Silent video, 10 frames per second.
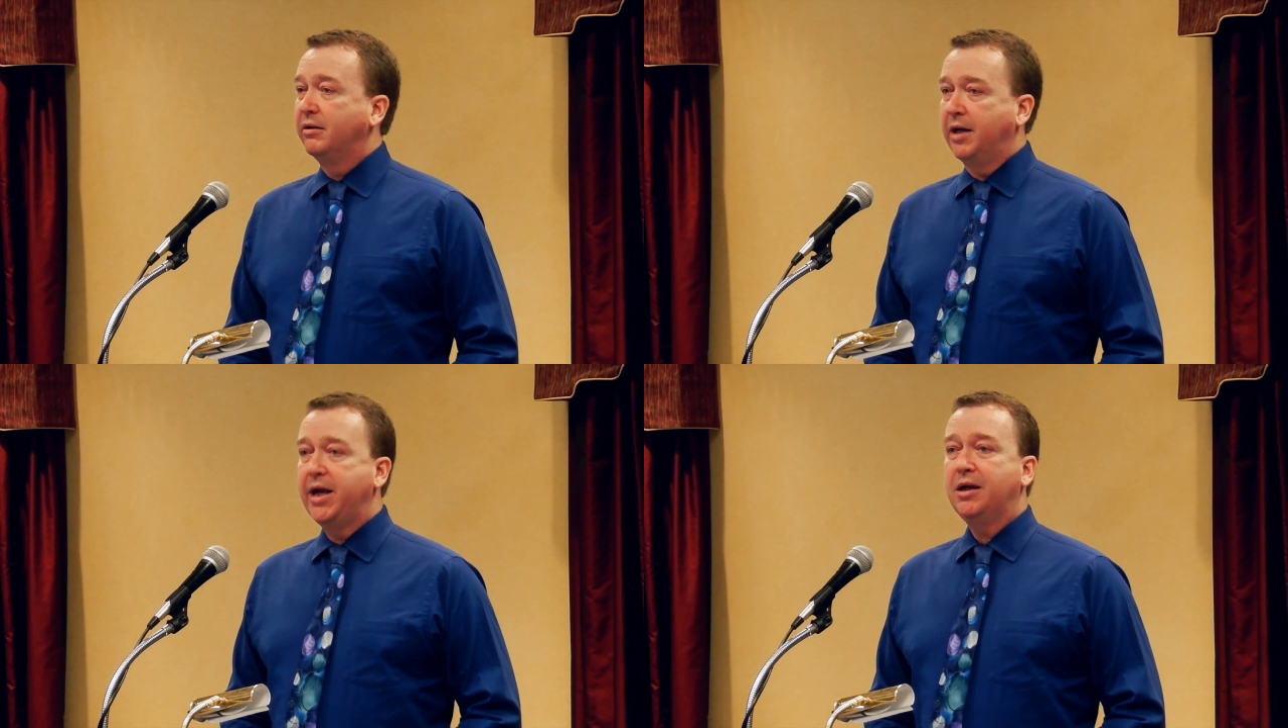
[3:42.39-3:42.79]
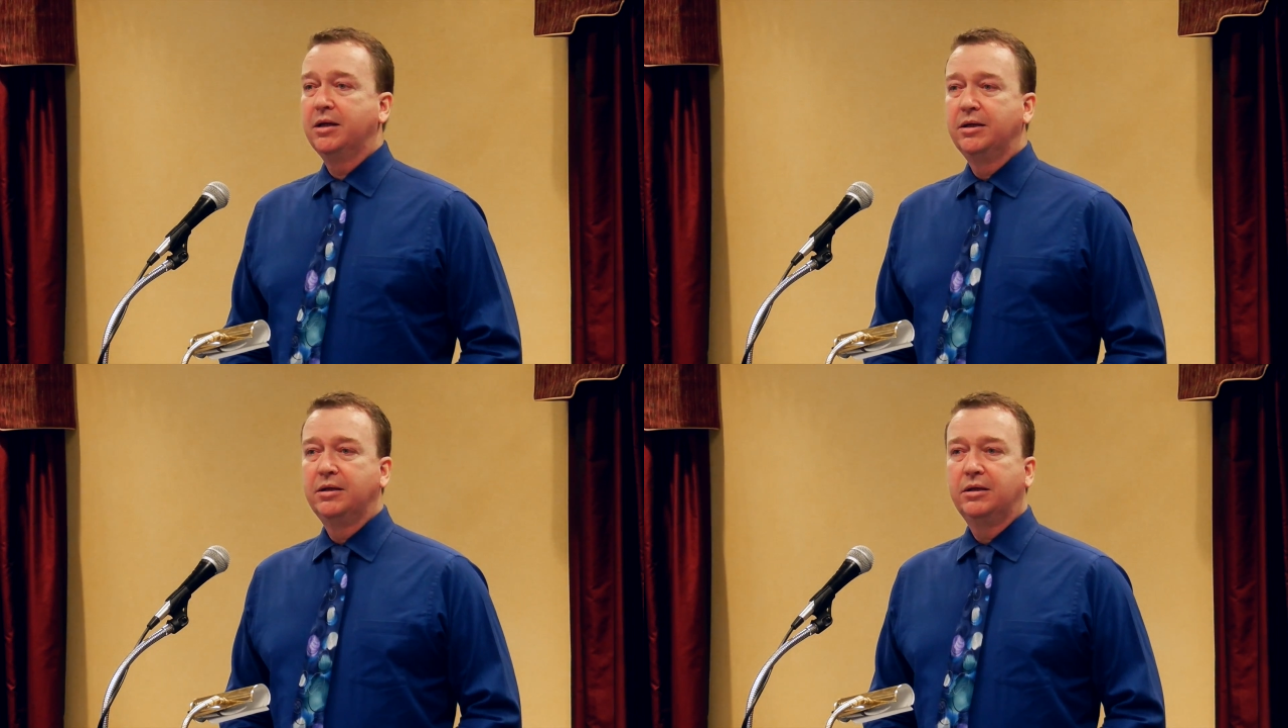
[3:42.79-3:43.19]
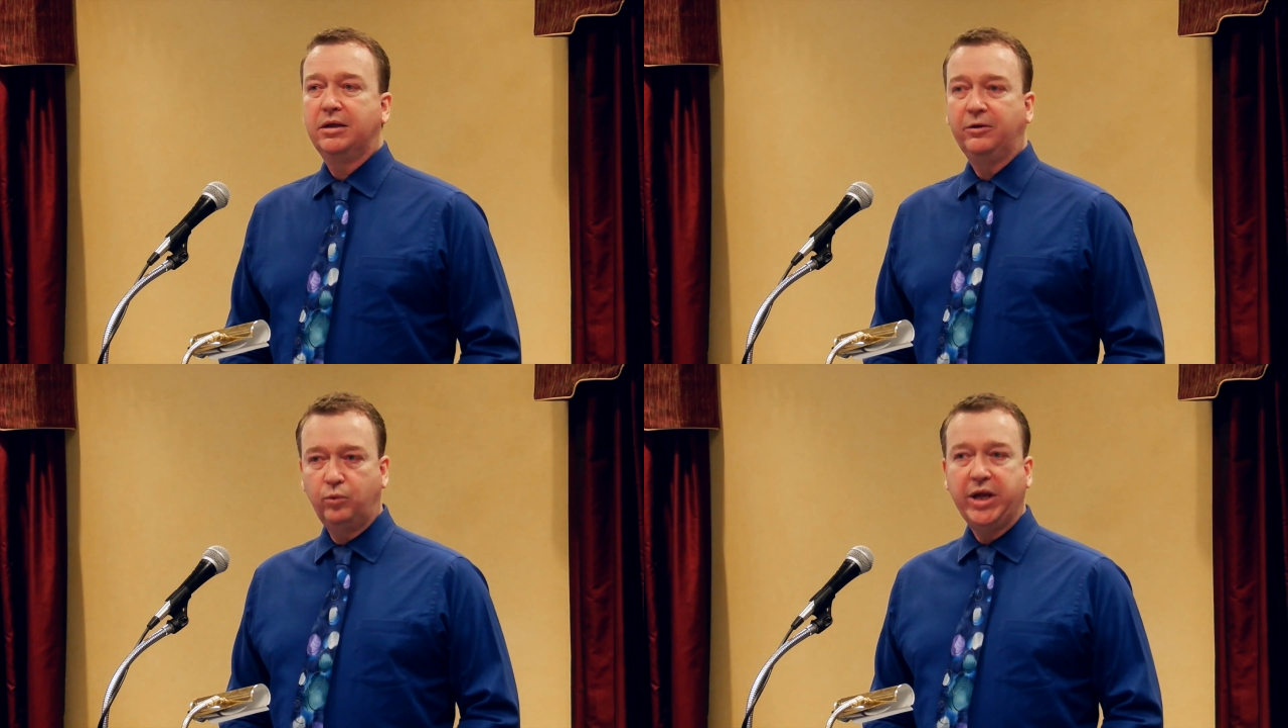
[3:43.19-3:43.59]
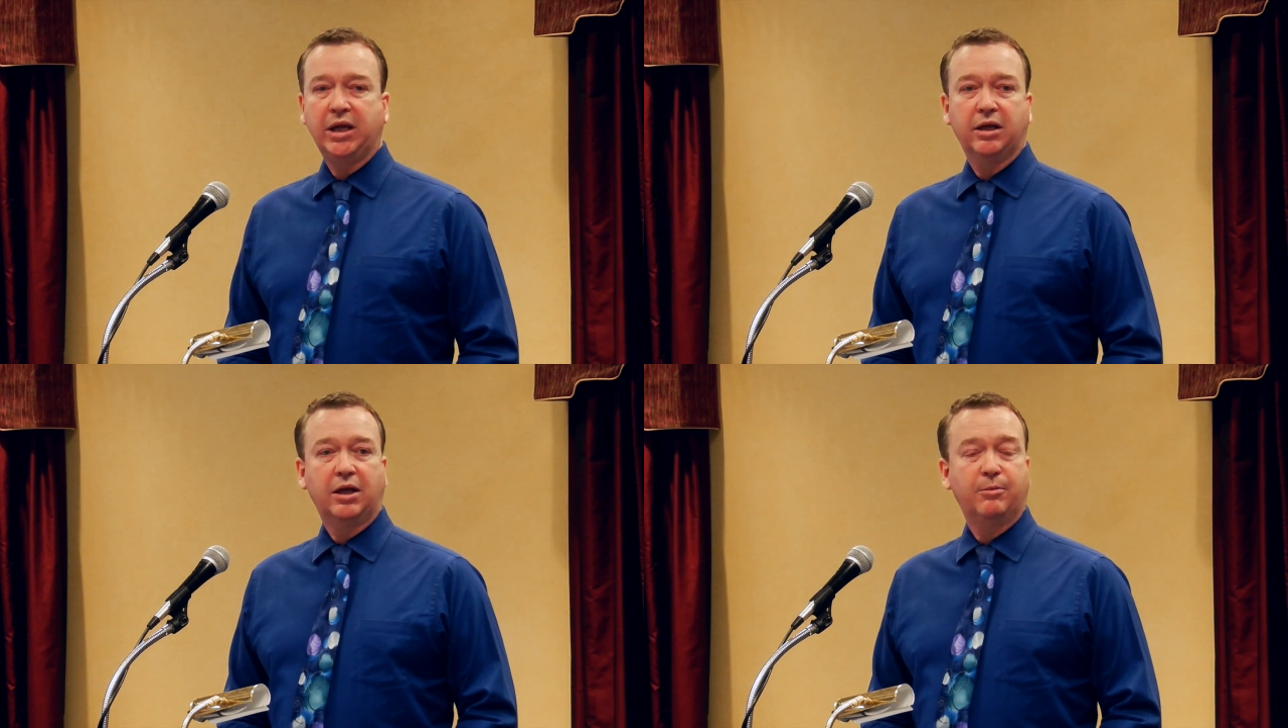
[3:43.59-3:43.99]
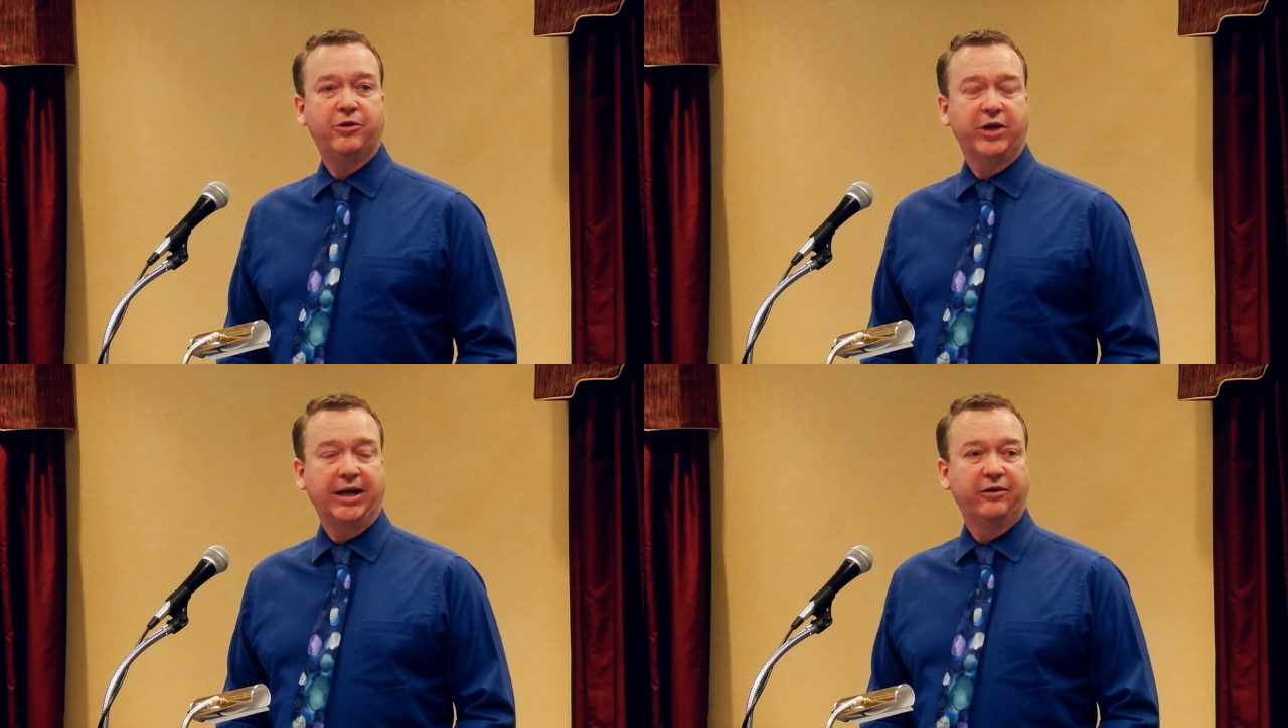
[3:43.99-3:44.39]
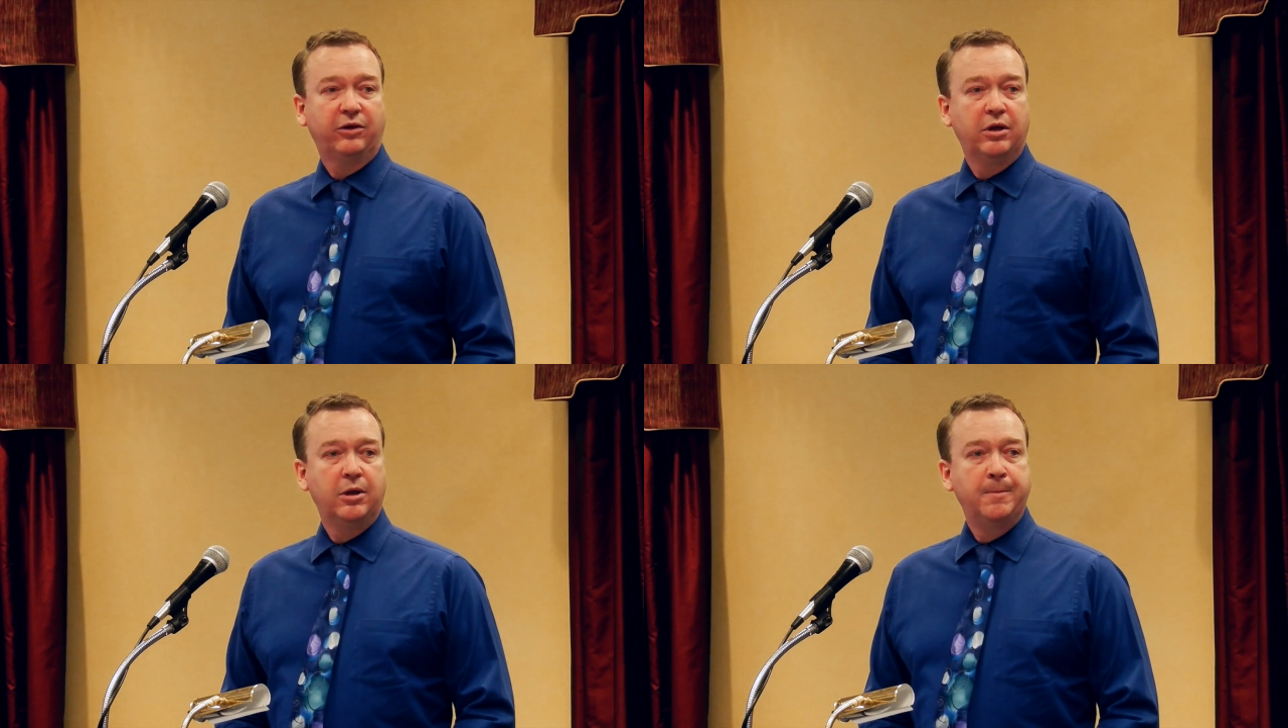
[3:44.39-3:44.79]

Right? These weekend lumberjacks.